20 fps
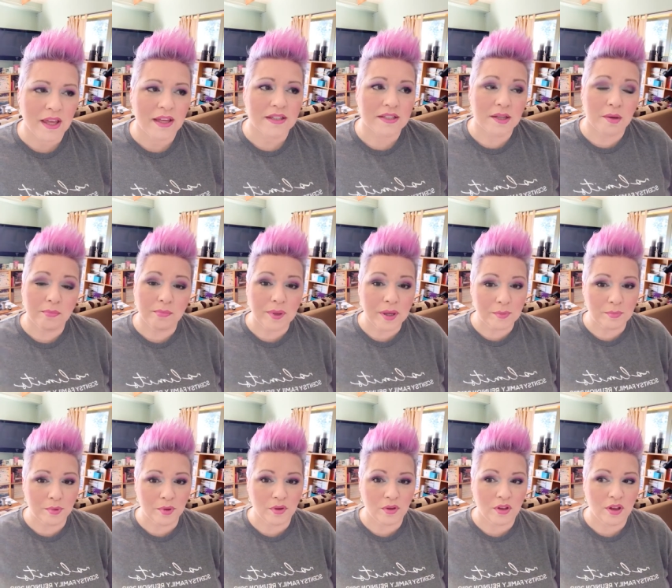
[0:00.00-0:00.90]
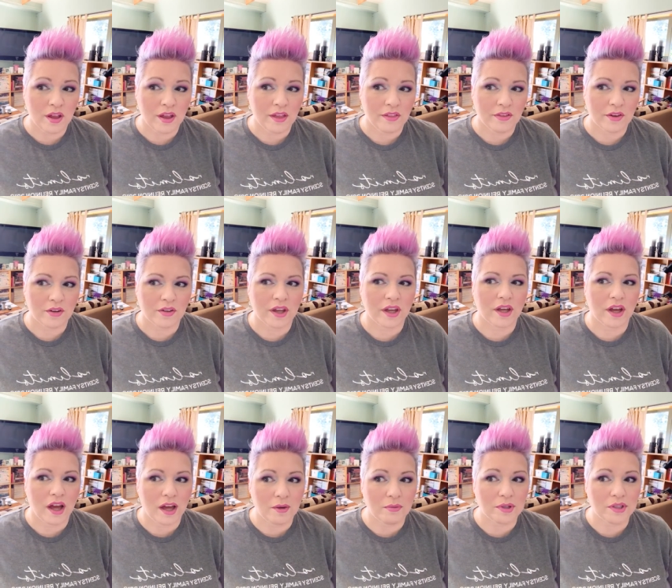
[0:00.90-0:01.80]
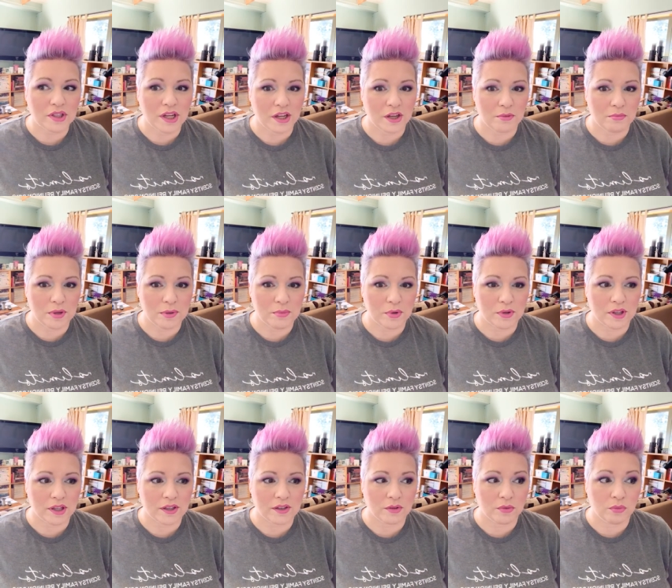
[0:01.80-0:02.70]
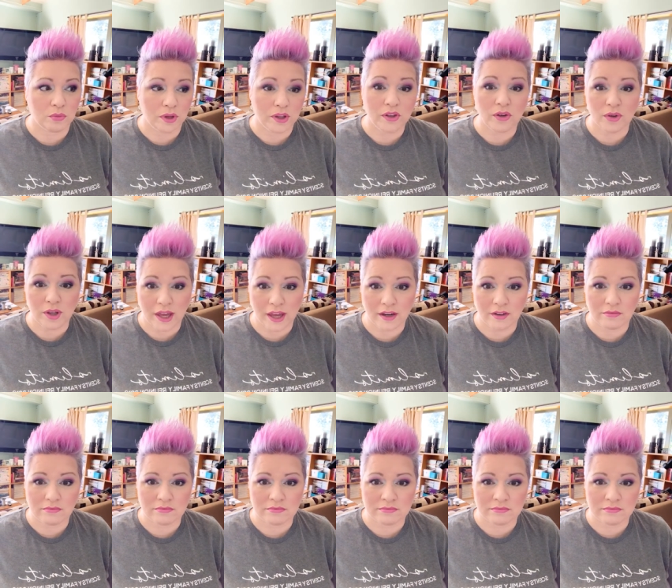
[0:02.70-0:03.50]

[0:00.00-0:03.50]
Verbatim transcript: Some people they're like, I wish I could be more like you. Well, you can.